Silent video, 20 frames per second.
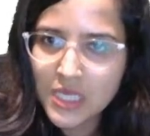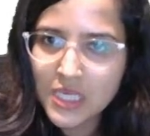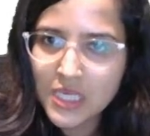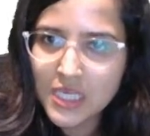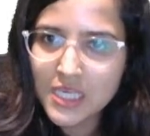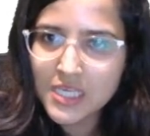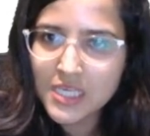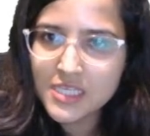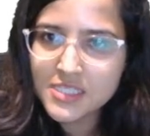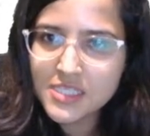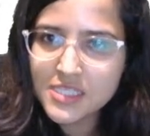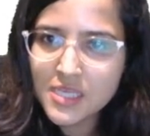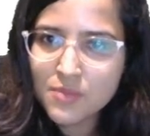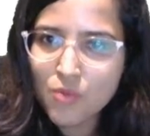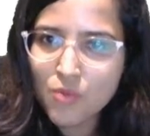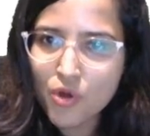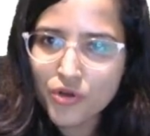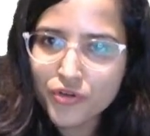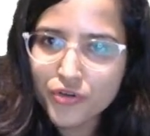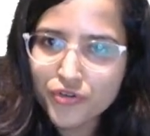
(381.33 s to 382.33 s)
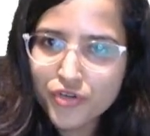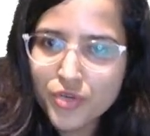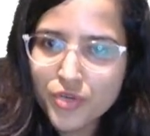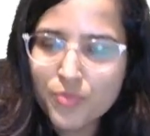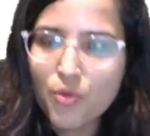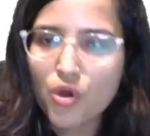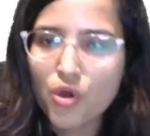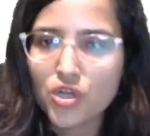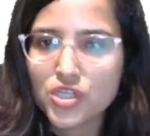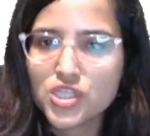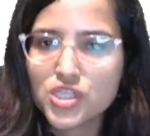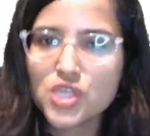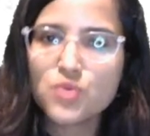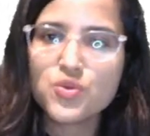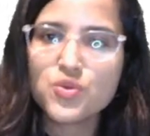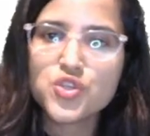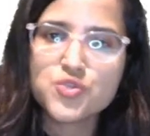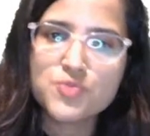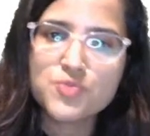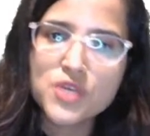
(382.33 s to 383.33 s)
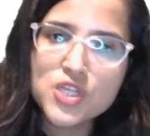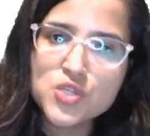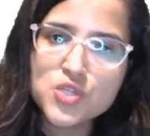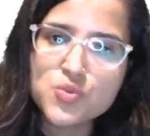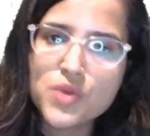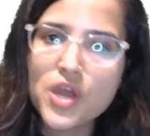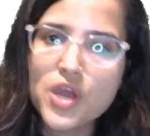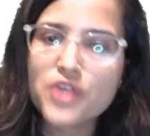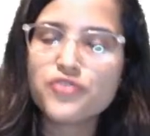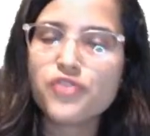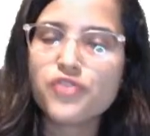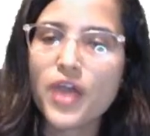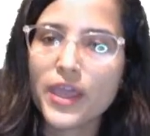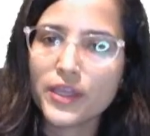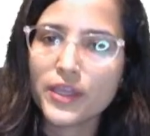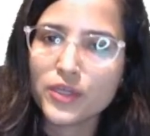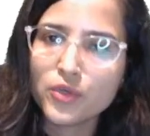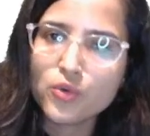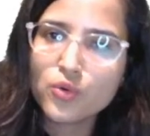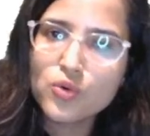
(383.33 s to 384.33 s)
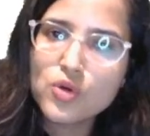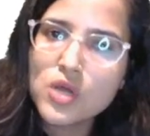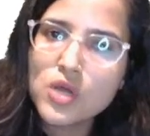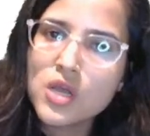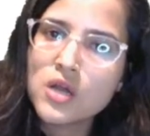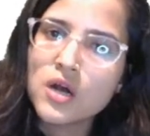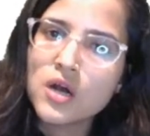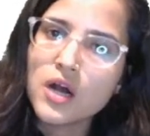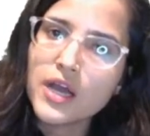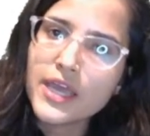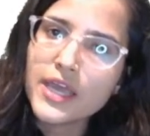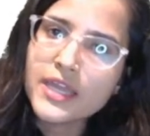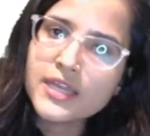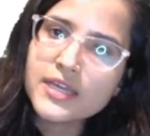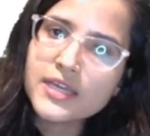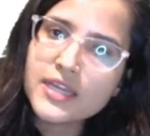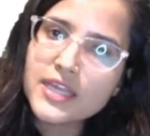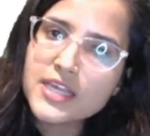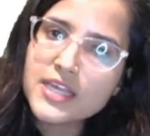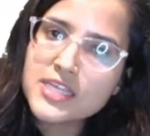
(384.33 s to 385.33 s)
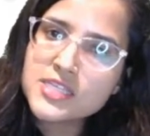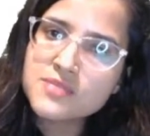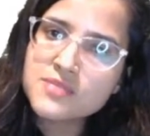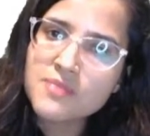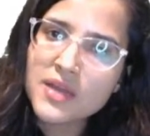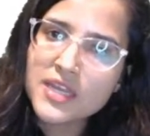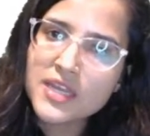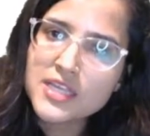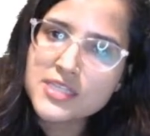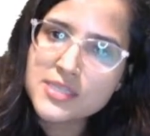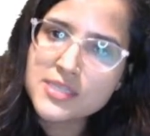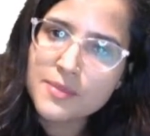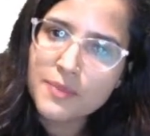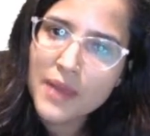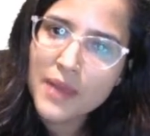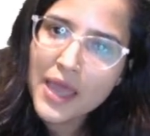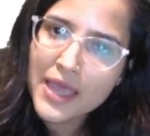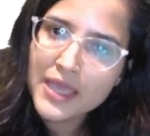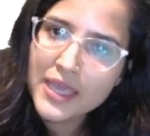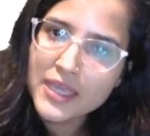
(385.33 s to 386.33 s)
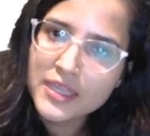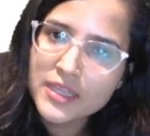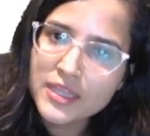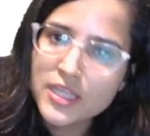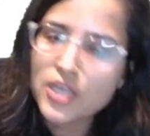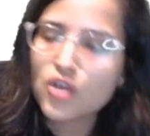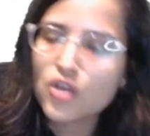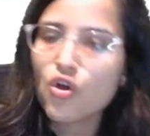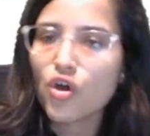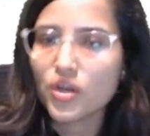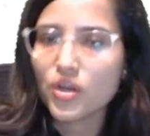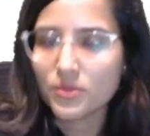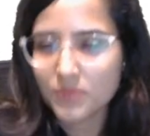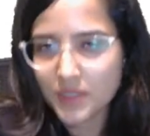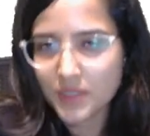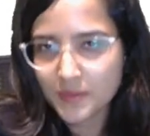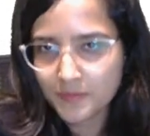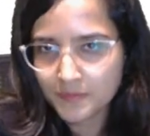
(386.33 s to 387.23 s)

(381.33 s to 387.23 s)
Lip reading: Easy monetary policy, which means we are trying to increase money supply in the economy.